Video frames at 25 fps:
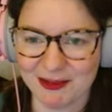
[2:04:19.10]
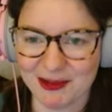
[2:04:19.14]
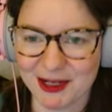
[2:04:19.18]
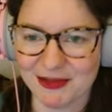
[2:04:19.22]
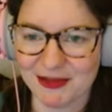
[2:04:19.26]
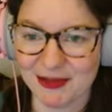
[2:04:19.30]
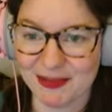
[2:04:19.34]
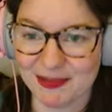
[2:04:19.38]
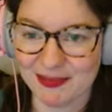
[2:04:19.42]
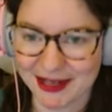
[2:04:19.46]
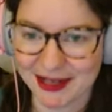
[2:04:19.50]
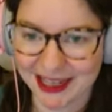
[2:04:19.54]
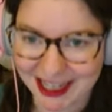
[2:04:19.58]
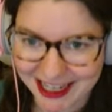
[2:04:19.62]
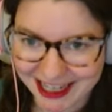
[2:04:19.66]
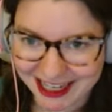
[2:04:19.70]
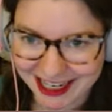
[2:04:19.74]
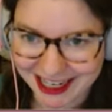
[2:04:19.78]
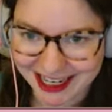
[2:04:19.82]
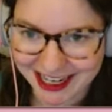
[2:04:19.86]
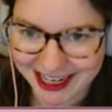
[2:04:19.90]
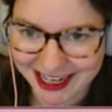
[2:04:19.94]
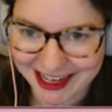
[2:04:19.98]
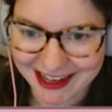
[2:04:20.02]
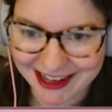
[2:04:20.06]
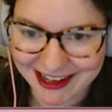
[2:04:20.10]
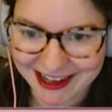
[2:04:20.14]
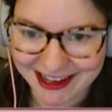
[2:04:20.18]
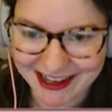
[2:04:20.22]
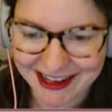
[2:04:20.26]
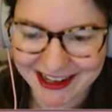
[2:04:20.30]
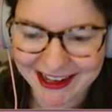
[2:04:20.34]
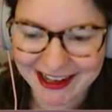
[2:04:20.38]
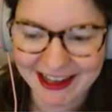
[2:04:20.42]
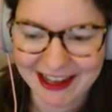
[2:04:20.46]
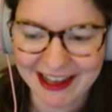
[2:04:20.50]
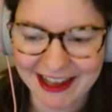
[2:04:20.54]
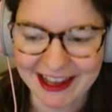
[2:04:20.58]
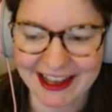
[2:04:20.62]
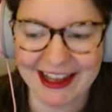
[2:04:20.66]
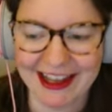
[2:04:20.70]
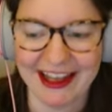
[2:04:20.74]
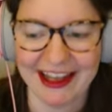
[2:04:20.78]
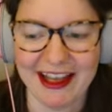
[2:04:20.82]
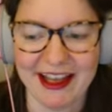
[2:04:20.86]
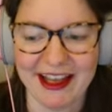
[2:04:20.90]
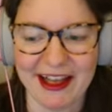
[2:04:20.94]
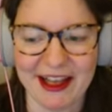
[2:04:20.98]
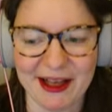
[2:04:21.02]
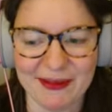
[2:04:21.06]
being here
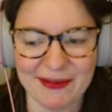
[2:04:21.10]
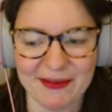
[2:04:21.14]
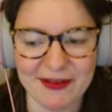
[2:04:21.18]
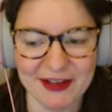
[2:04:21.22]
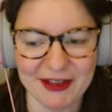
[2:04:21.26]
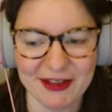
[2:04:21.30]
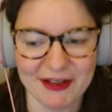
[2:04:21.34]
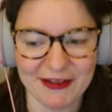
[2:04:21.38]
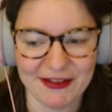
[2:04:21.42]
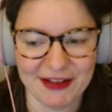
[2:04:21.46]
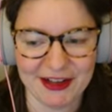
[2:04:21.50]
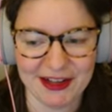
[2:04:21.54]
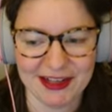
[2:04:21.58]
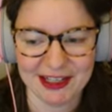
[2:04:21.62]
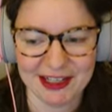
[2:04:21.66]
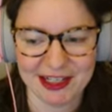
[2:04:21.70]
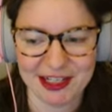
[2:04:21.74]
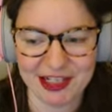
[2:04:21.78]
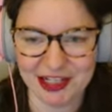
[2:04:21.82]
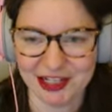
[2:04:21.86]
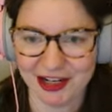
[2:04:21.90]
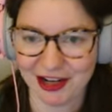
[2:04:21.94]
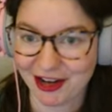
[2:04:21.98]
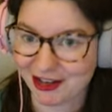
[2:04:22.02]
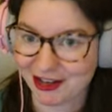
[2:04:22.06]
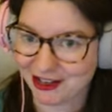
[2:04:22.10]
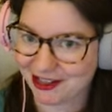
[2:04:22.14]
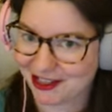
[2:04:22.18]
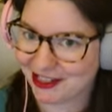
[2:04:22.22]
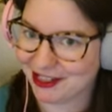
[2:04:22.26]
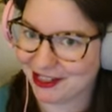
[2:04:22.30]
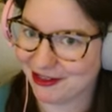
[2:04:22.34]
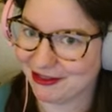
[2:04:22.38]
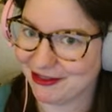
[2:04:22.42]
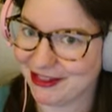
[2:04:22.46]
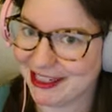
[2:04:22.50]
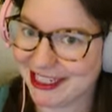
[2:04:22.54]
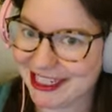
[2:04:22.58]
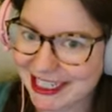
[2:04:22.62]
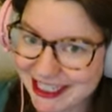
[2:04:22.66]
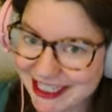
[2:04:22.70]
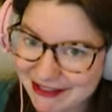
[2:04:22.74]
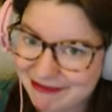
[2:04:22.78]
for the first short stream.